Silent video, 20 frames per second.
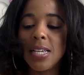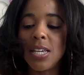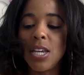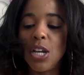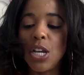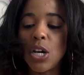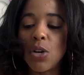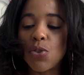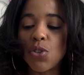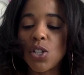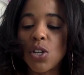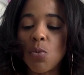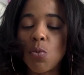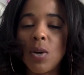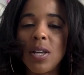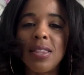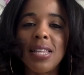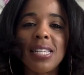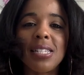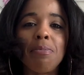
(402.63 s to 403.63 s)
you know,
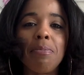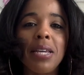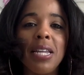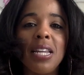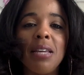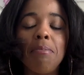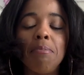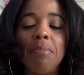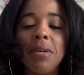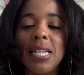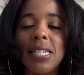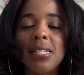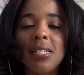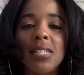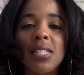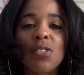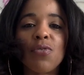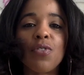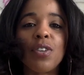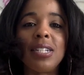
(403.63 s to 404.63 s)
someone that's been in
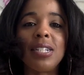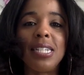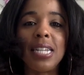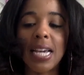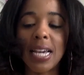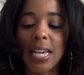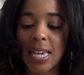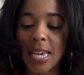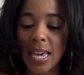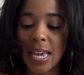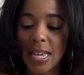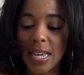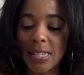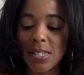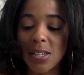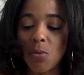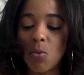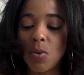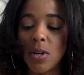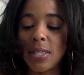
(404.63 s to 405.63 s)
business for decades,
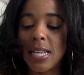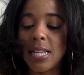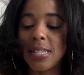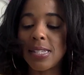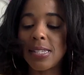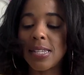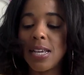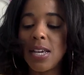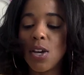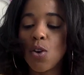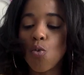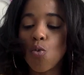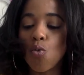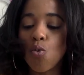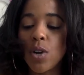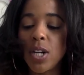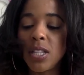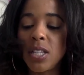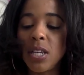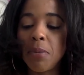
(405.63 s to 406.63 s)
someone that's
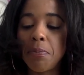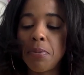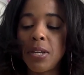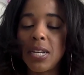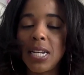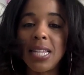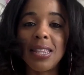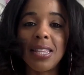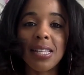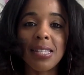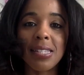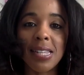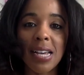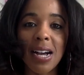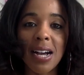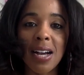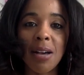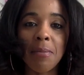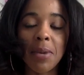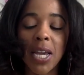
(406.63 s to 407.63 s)
really put in the
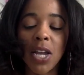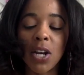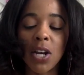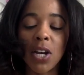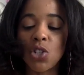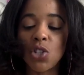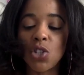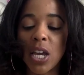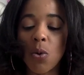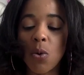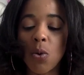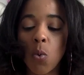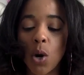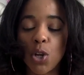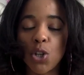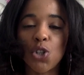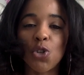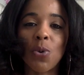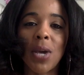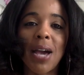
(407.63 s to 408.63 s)
time, energy, and
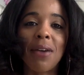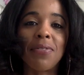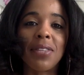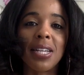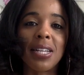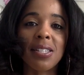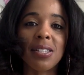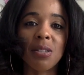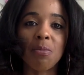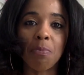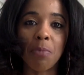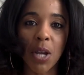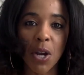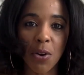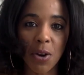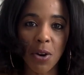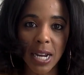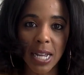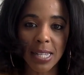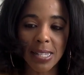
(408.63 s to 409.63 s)
work to have the
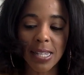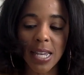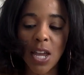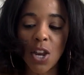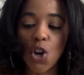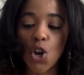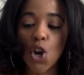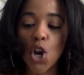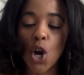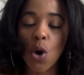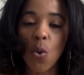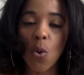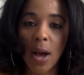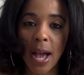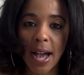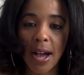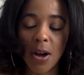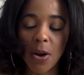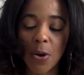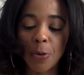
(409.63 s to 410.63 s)
experience and
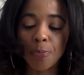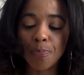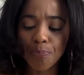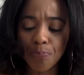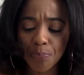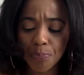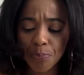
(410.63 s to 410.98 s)
know-how